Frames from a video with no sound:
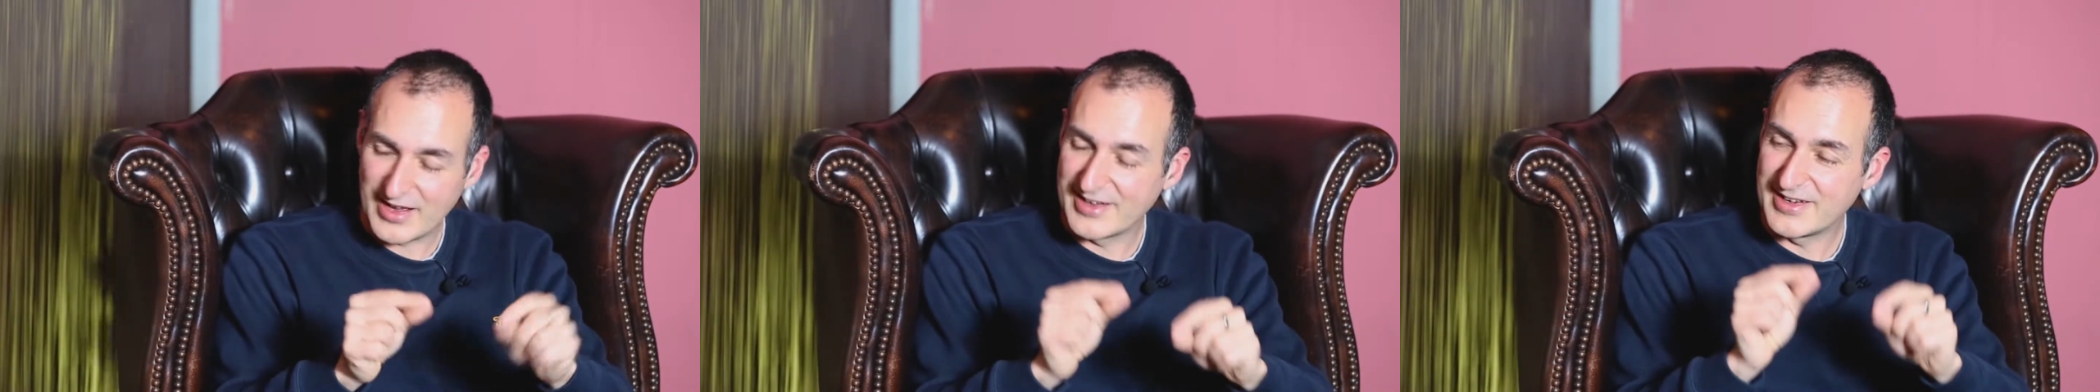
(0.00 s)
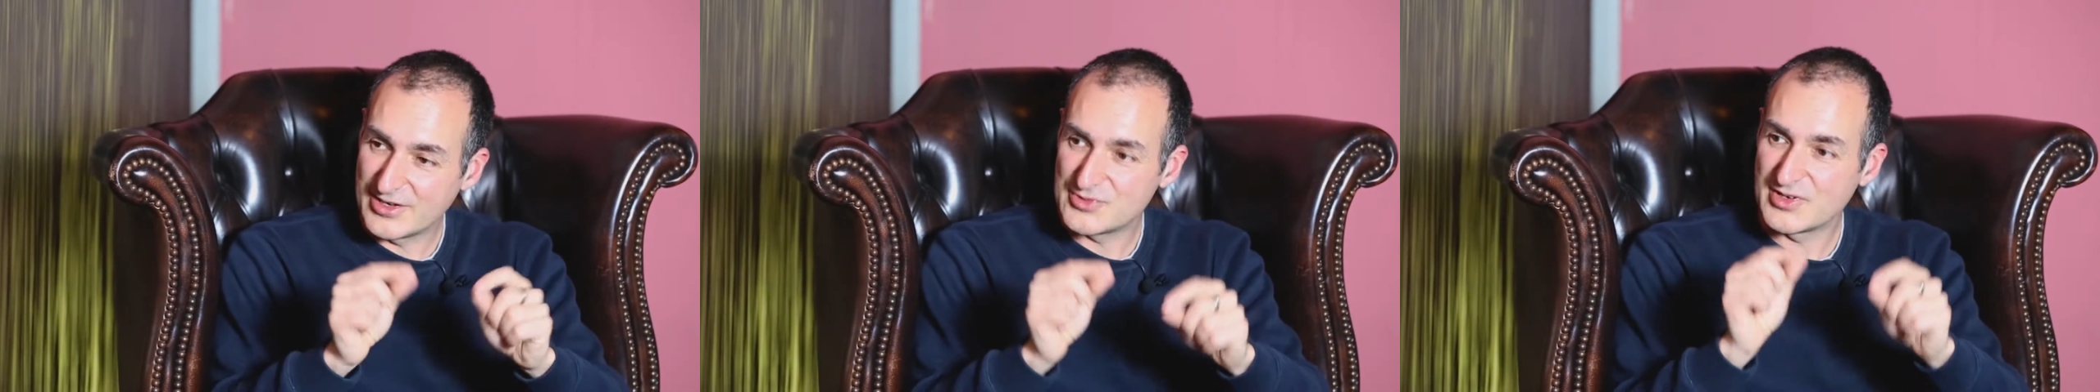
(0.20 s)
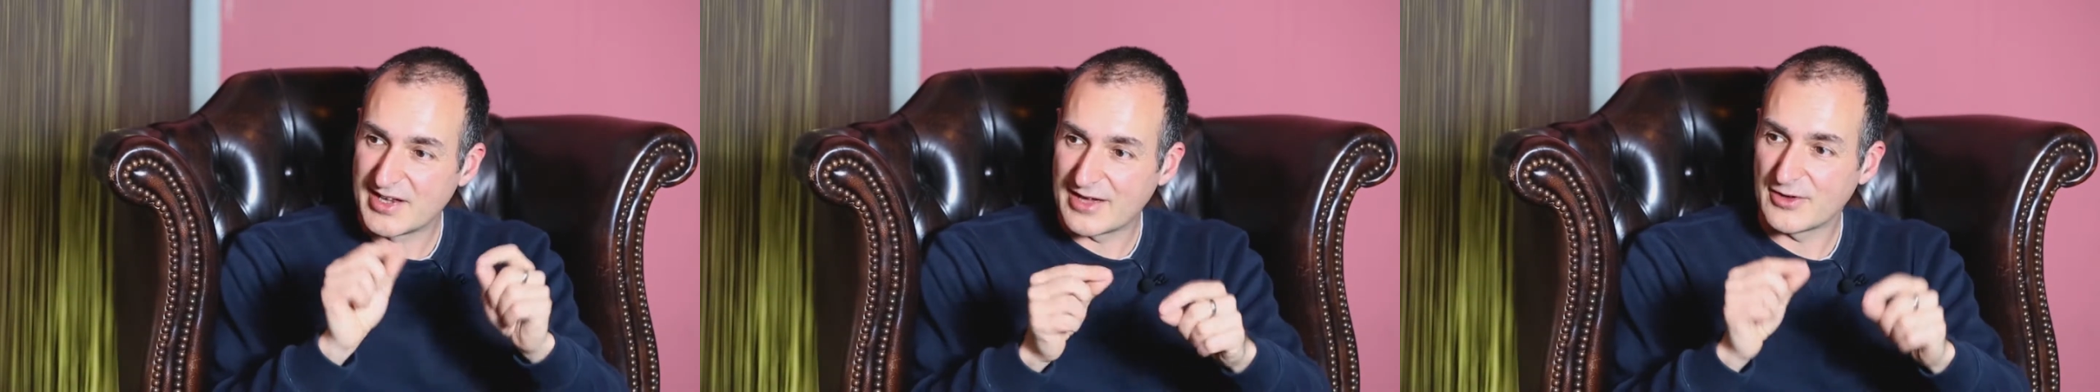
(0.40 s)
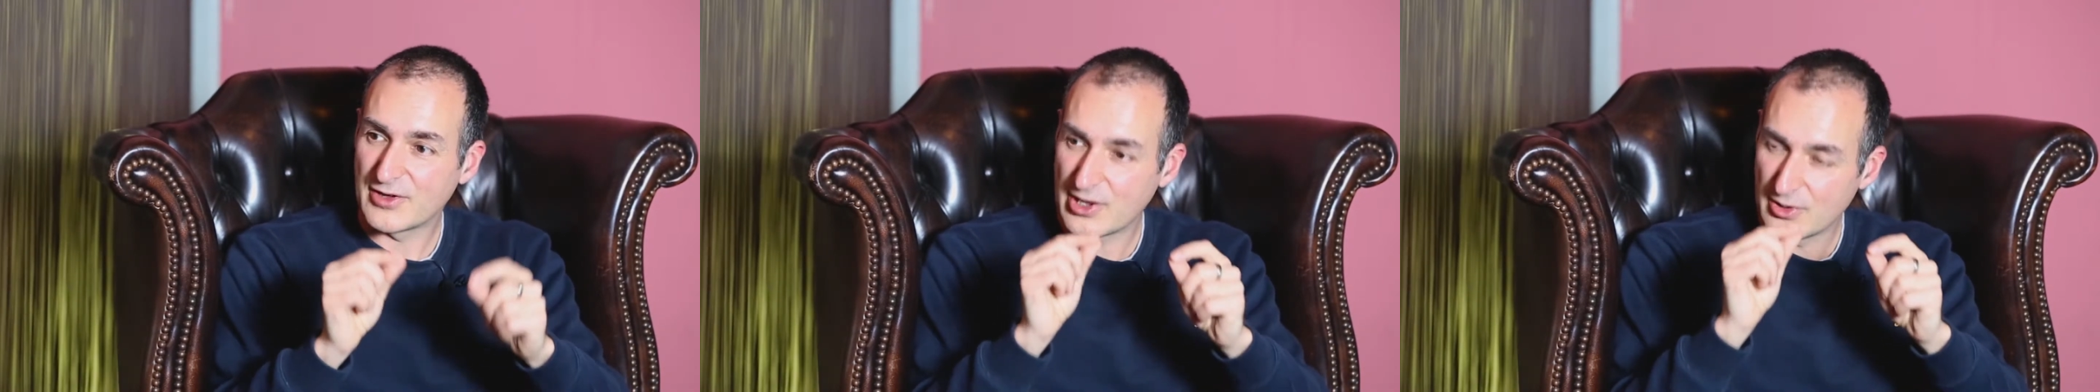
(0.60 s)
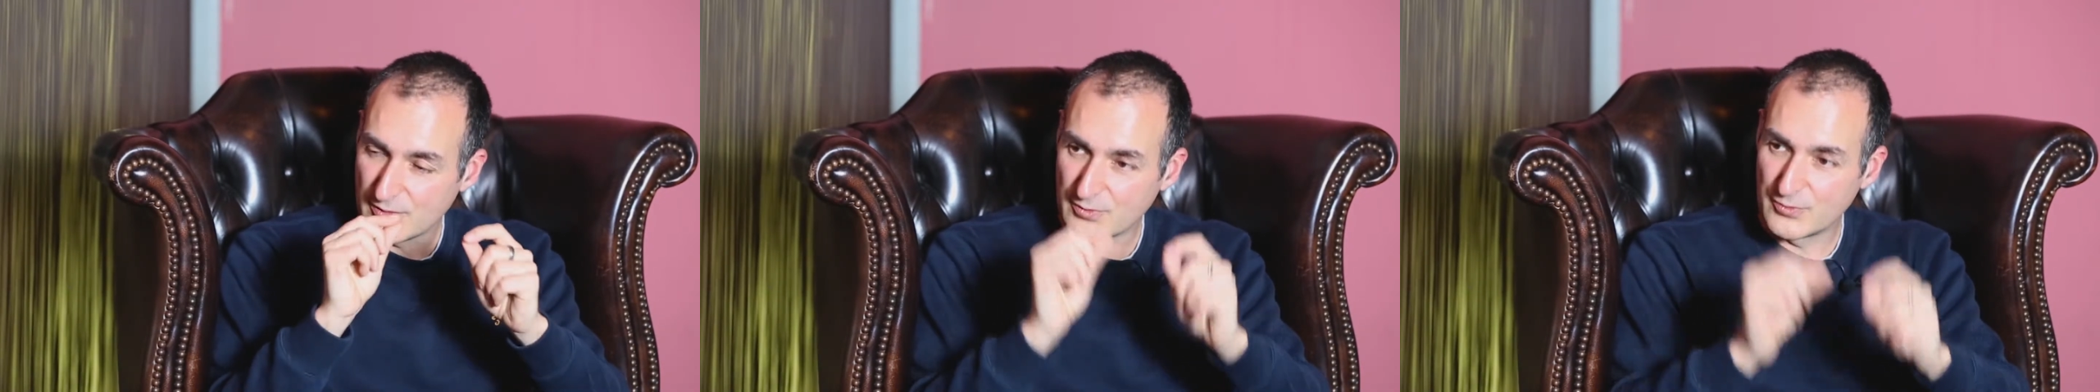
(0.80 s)
literally now
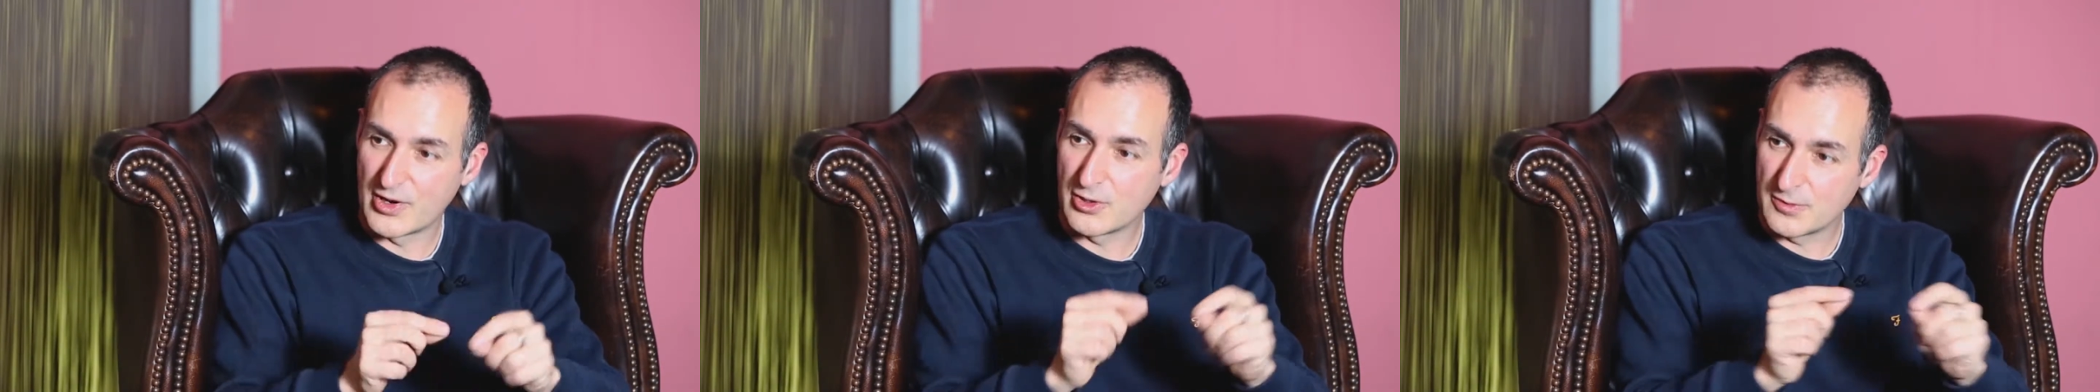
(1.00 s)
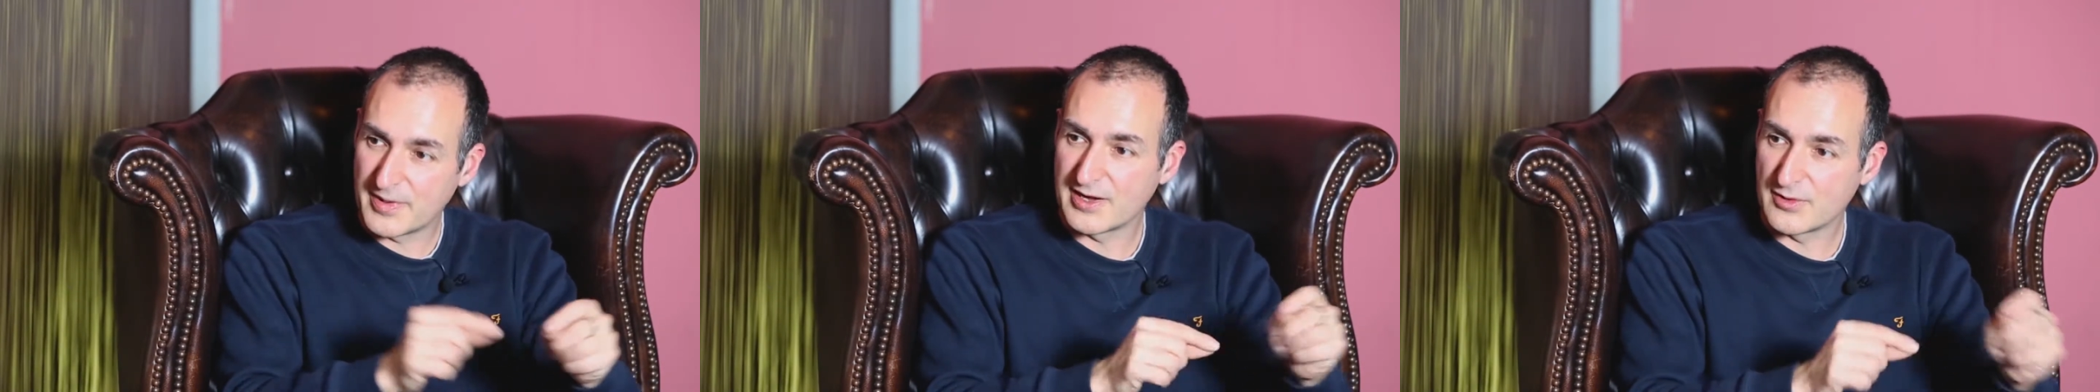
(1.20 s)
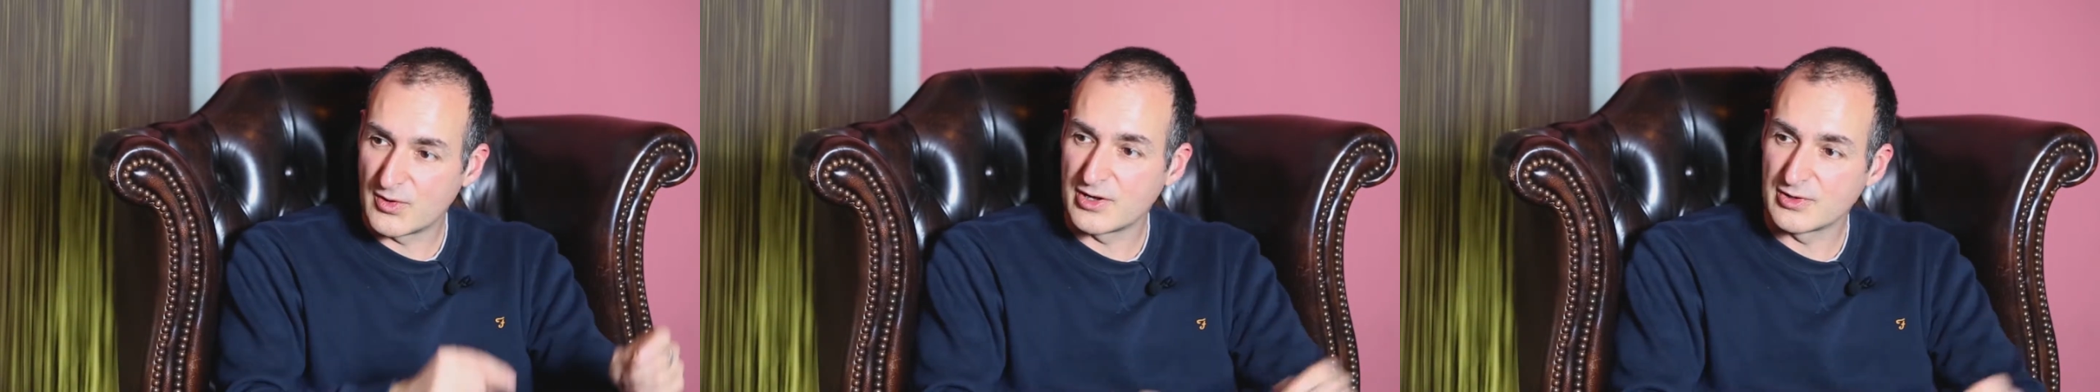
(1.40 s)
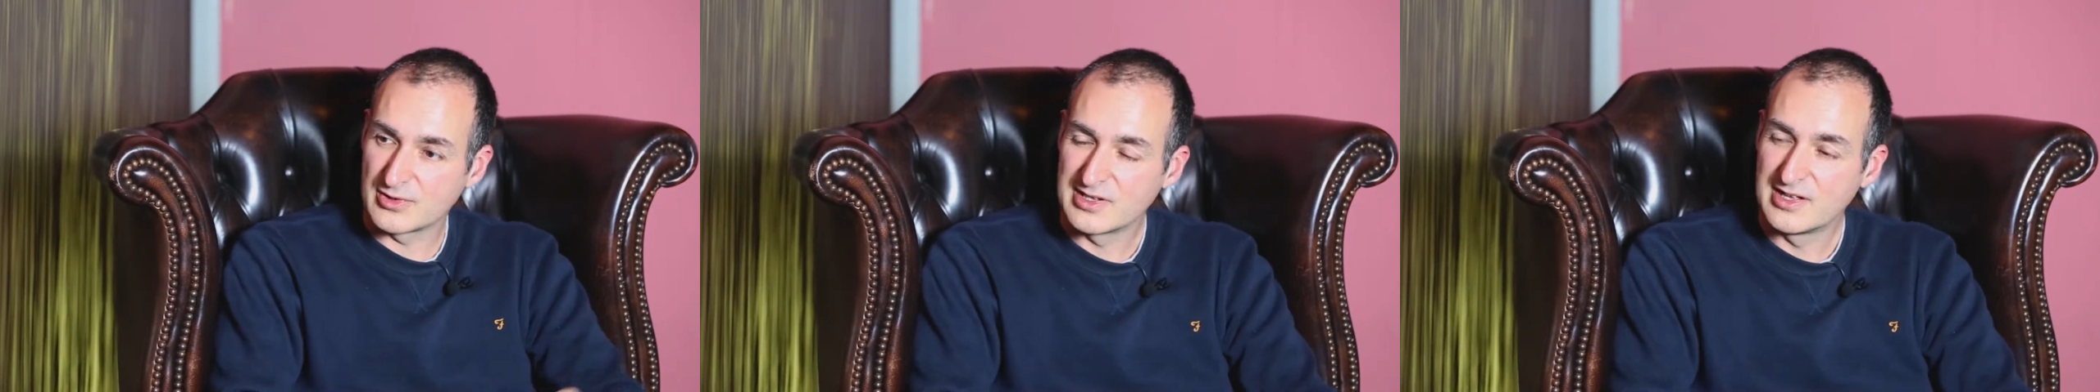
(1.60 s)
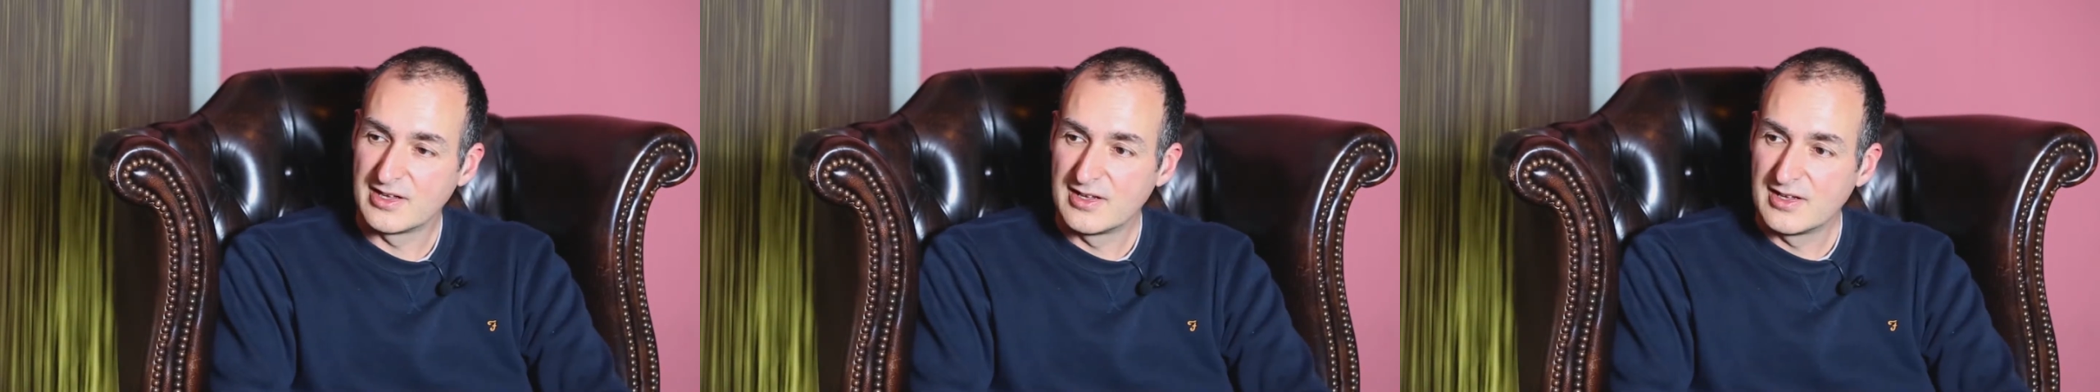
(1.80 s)
go role by role.